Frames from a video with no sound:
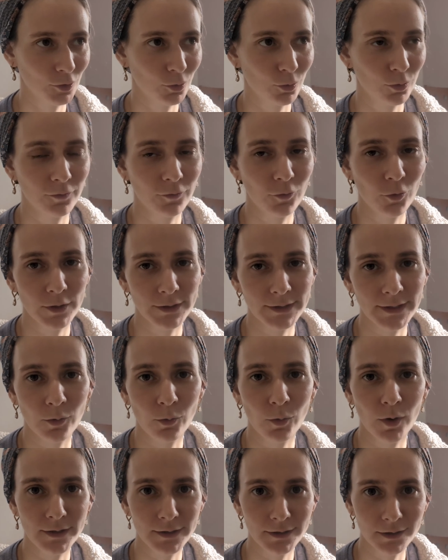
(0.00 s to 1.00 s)
So of course I
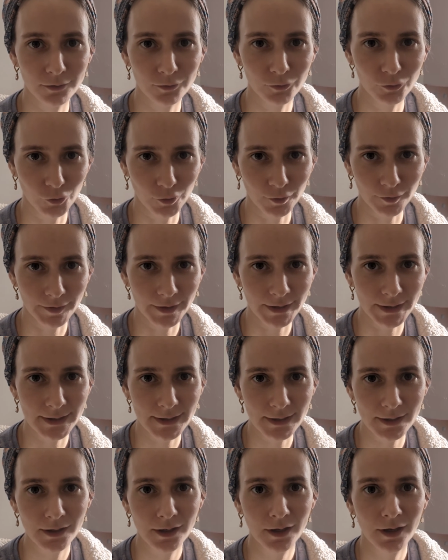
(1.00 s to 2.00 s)
was
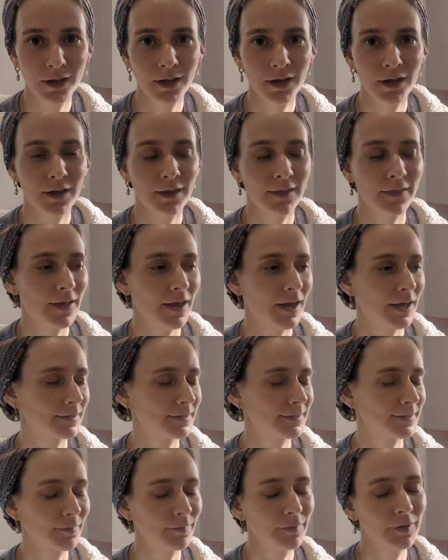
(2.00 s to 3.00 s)
nervous
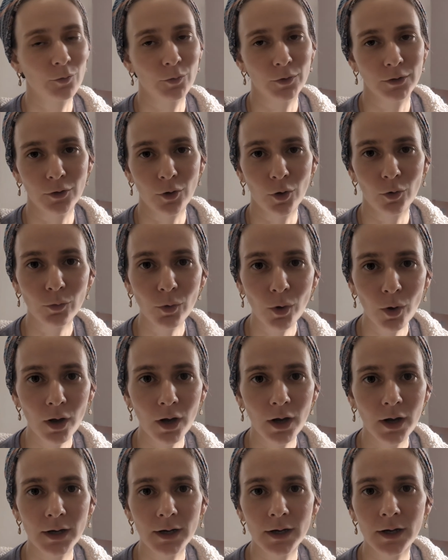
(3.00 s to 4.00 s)
that something would go
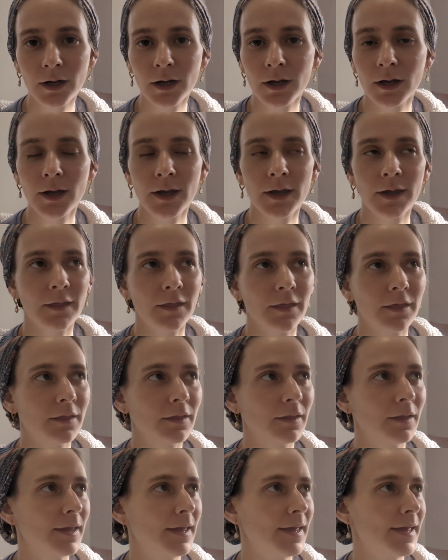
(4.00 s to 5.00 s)
wrong.
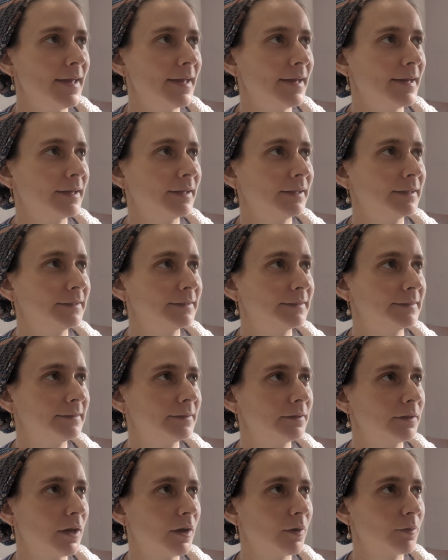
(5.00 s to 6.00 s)
And
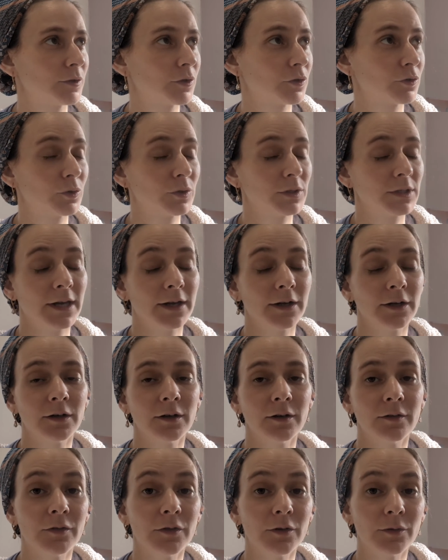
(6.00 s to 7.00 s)
I was also scared
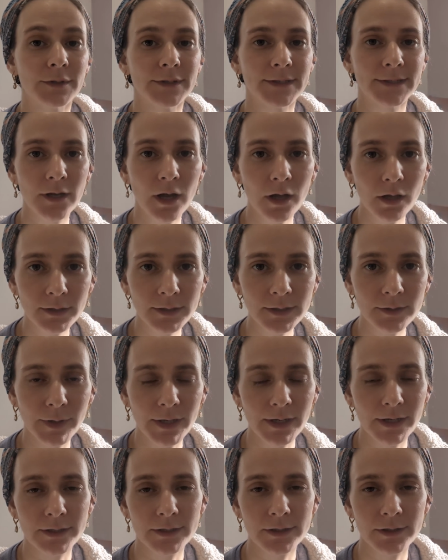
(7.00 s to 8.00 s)
of the results
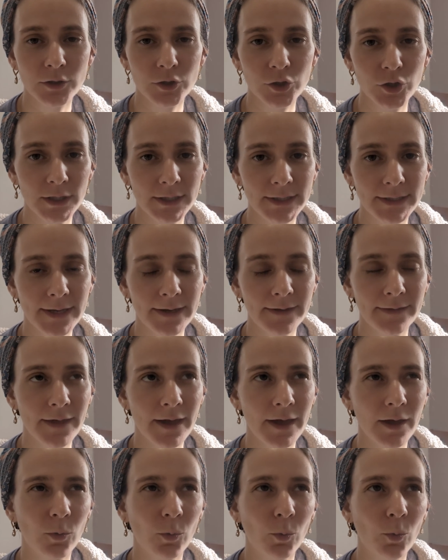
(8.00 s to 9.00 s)
because she said
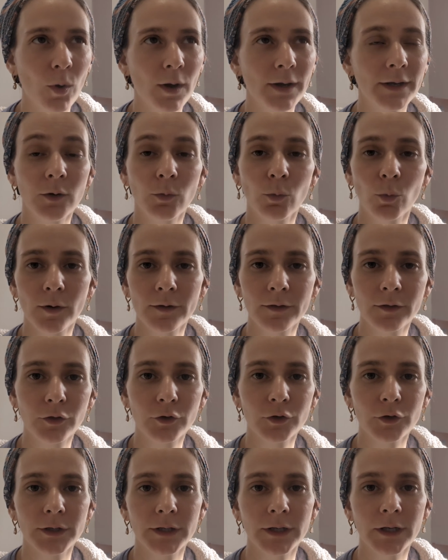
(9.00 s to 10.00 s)
that one in one
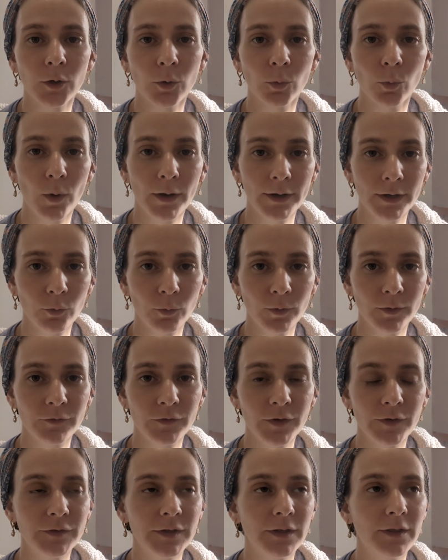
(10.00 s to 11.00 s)
thirty or one in one
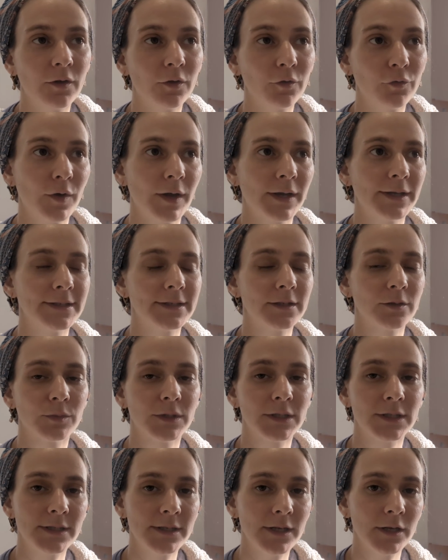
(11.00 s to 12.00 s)
fifty, they'll find some
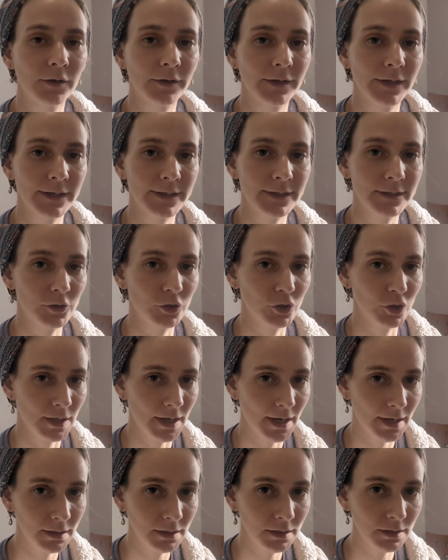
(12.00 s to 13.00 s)
serious
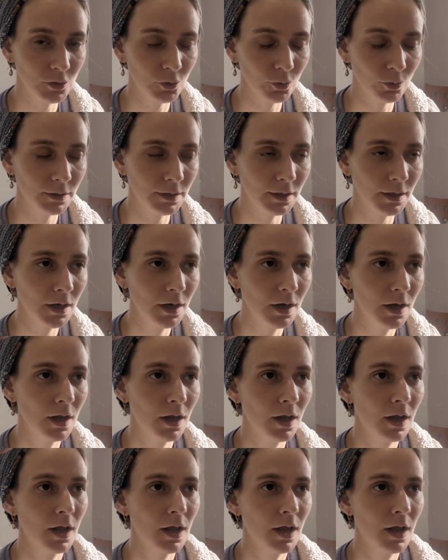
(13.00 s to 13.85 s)
genetic disorder.